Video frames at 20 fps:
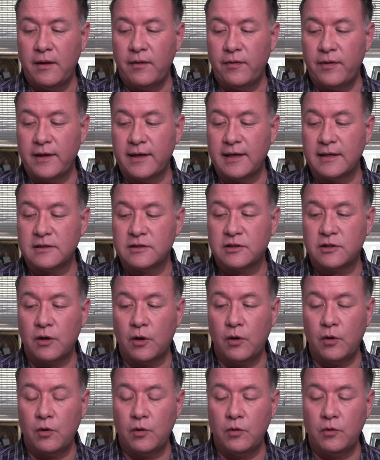they get
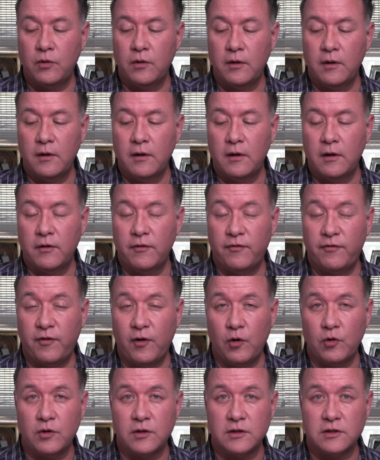so
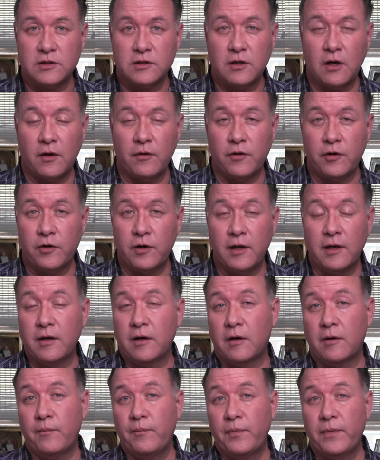focused on their, you
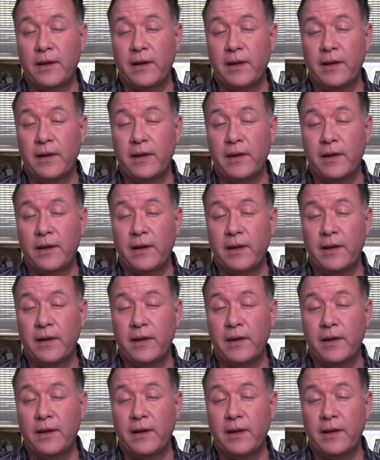know,